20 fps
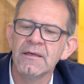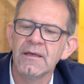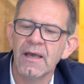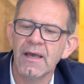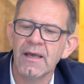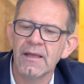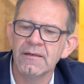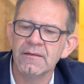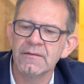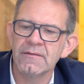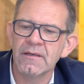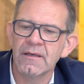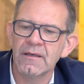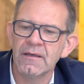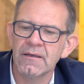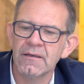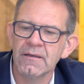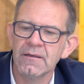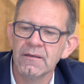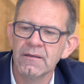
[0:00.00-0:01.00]
And
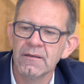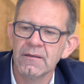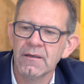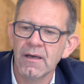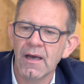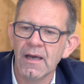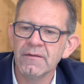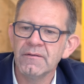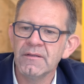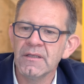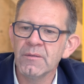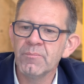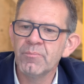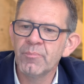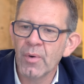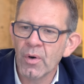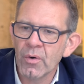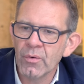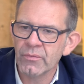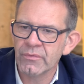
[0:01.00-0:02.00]
uh, I think
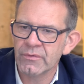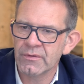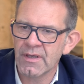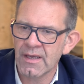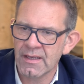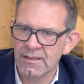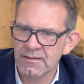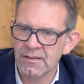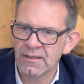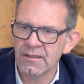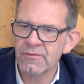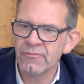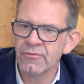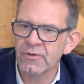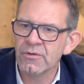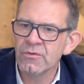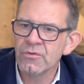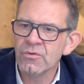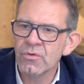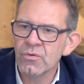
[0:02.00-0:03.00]
both can
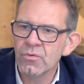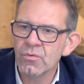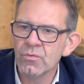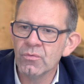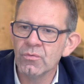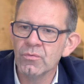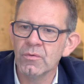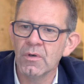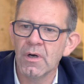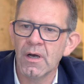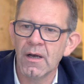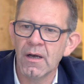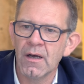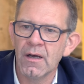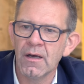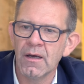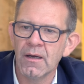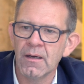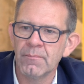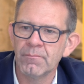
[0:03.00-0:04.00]
deliver new,
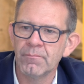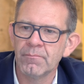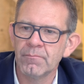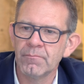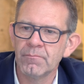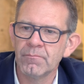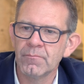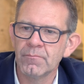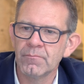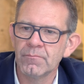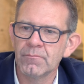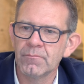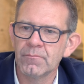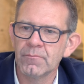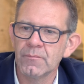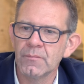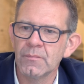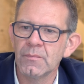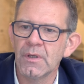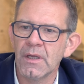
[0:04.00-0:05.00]
um,
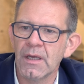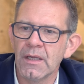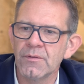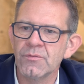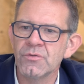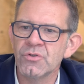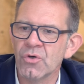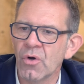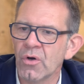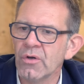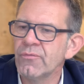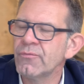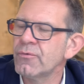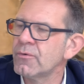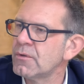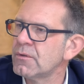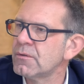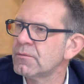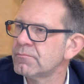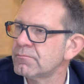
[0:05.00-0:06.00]
uh,
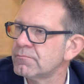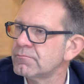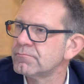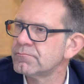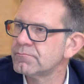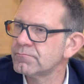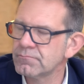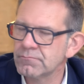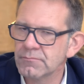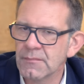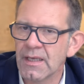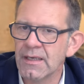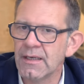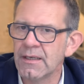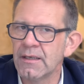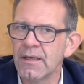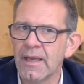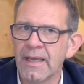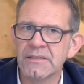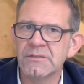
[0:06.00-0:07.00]
joyful
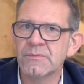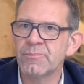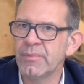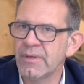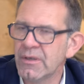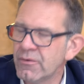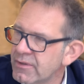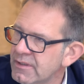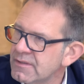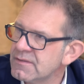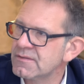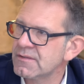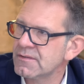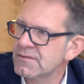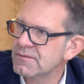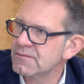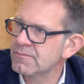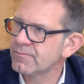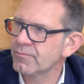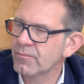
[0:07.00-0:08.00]
uh,
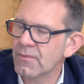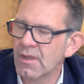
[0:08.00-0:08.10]
experiences.